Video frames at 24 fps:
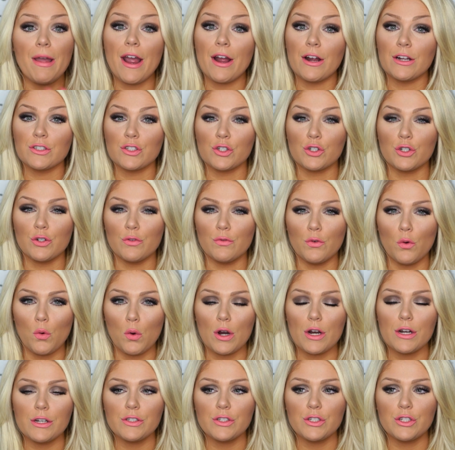parents are
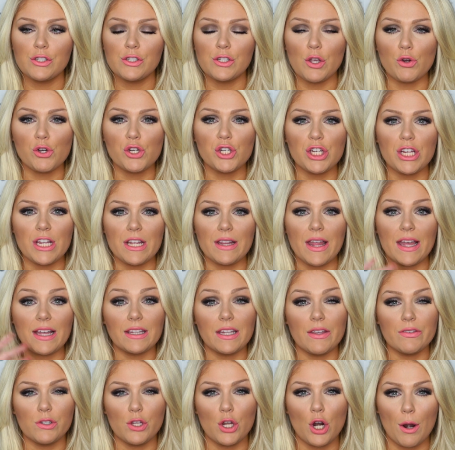divorced, so she like
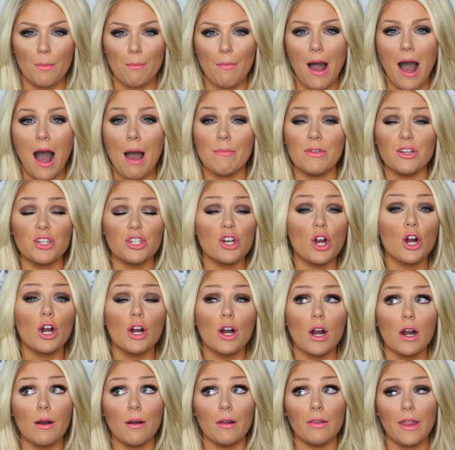lives with her mom, and
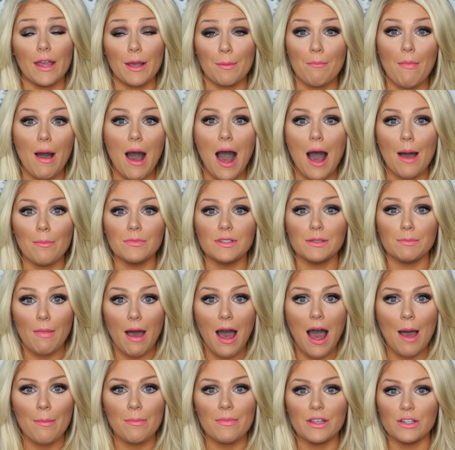her like mom's
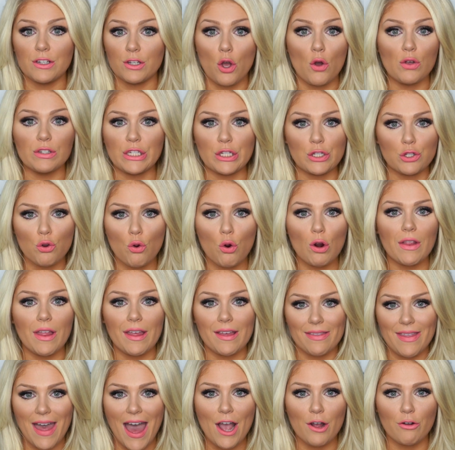mom, it goes on tour,
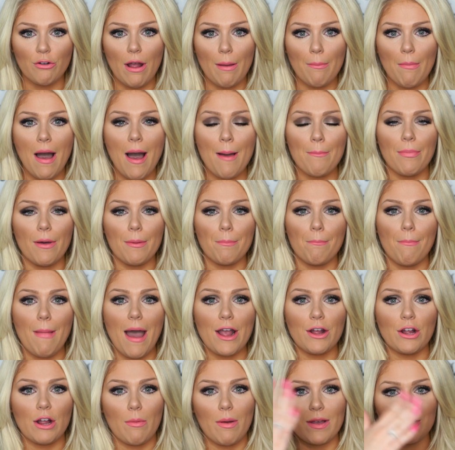like that grandma. But
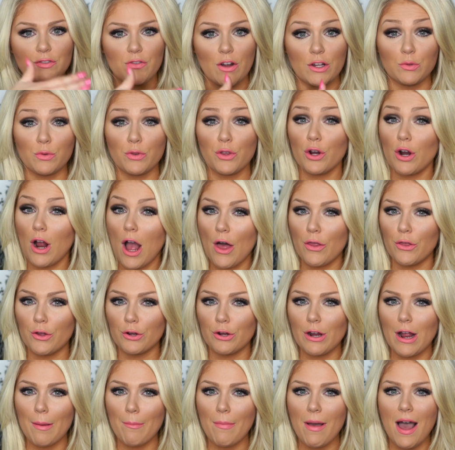my grandma's friends with her other
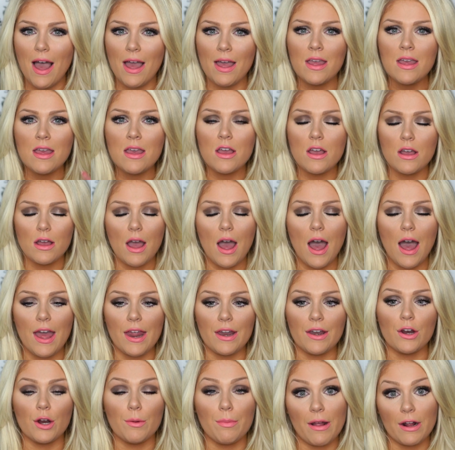grandma,
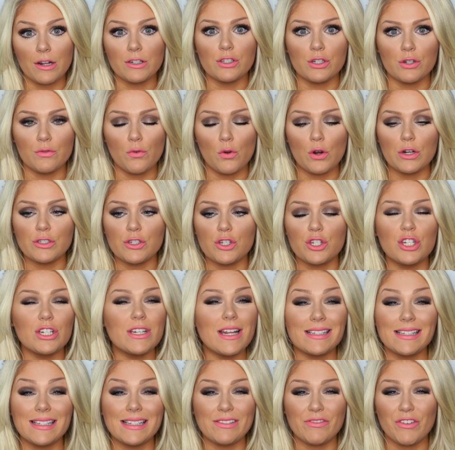and her parents are divorced, so she
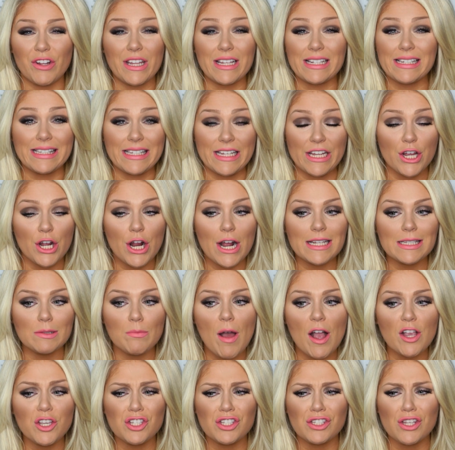doesn't really see her as
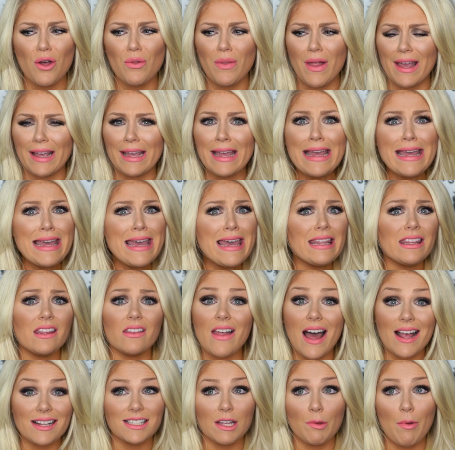much. So like the
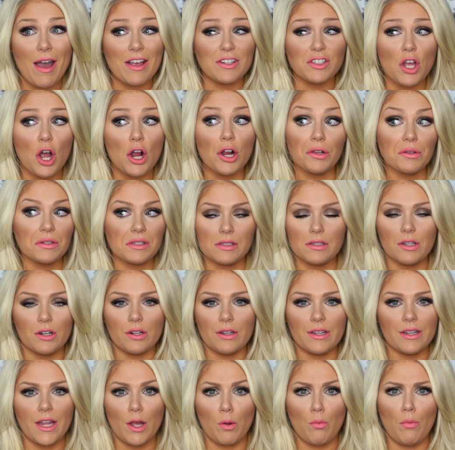last time I saw her was
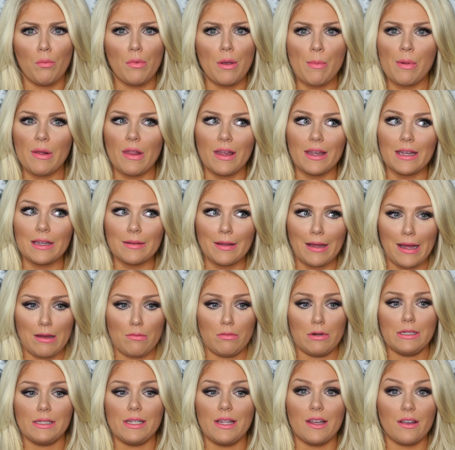literally like when we were like, I
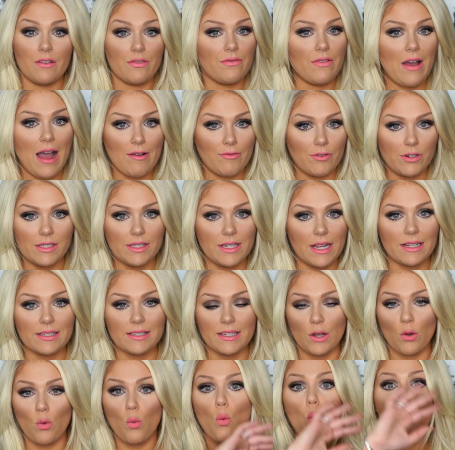want to say like 5 or
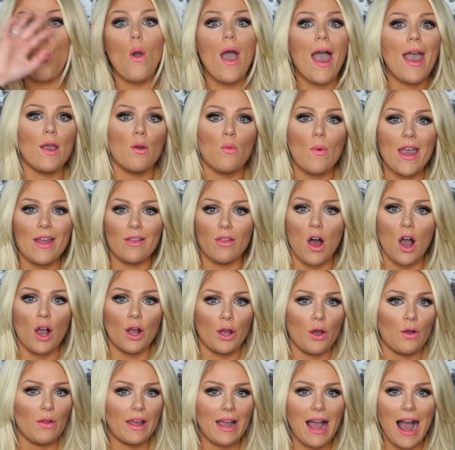6, like way
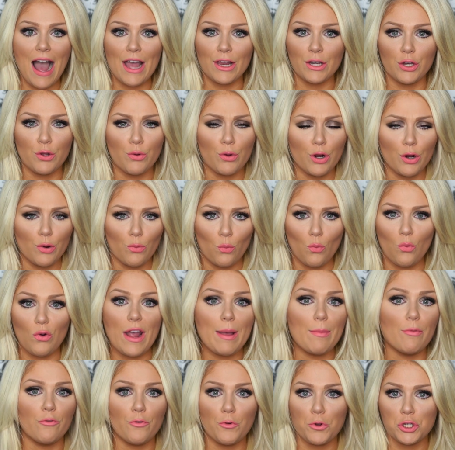long ago. Like I knew her
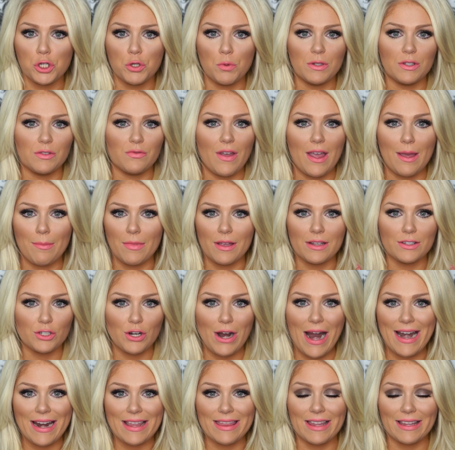way before she was famous
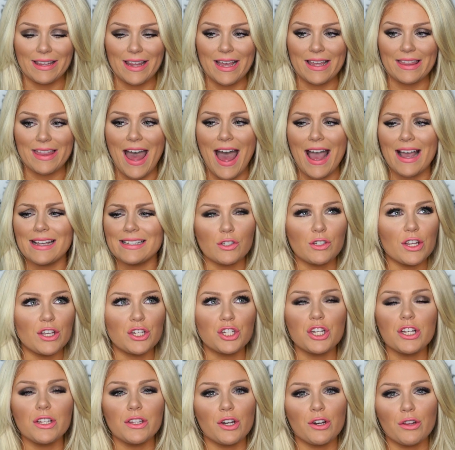or anything like that. So
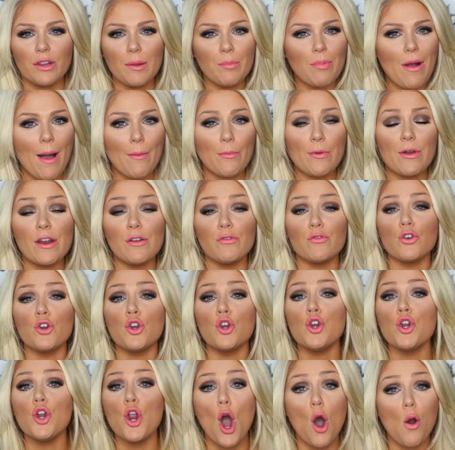like she literally probably would
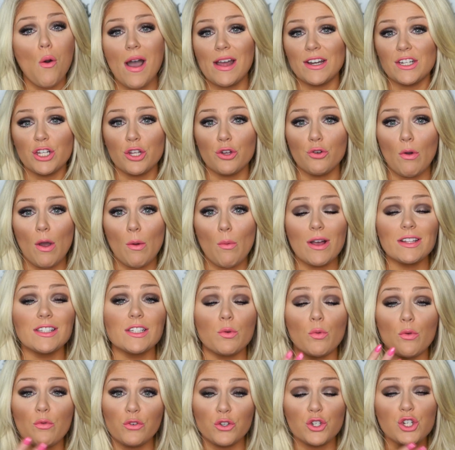have no idea who I was.
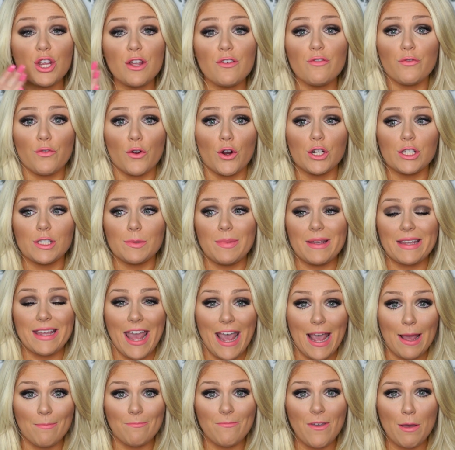Like when she first
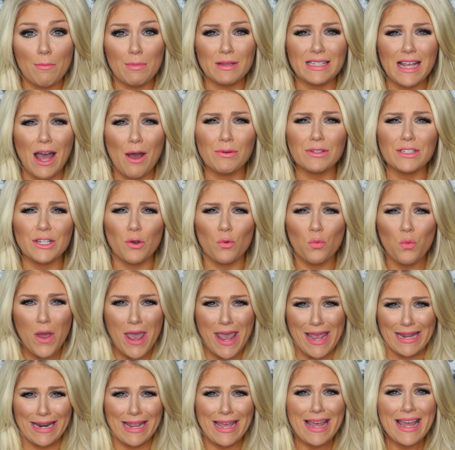became famous, I was like,
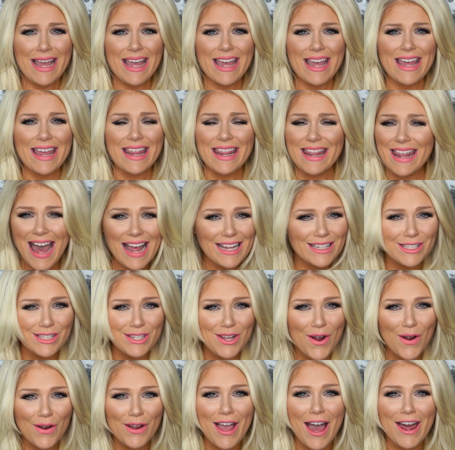wait, that's
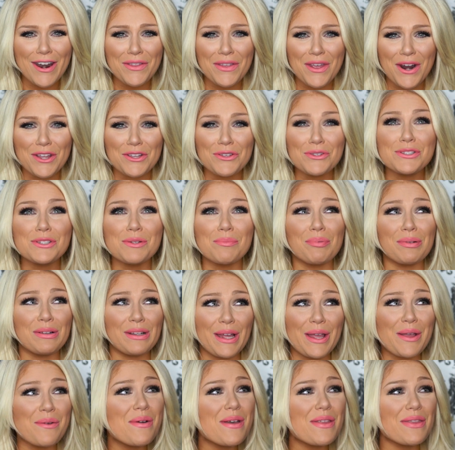the Ariana that I used to
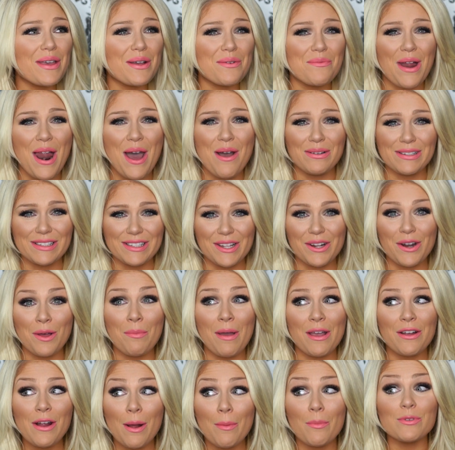play with? Like when I was little,
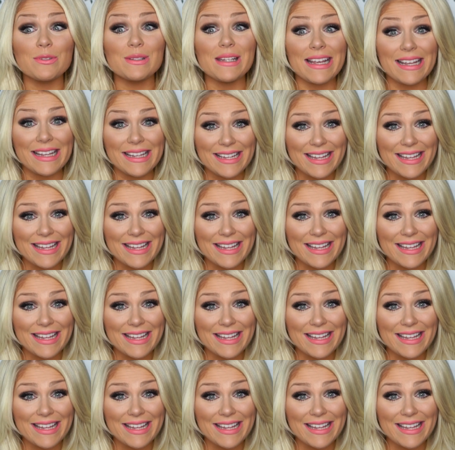my grandma was like,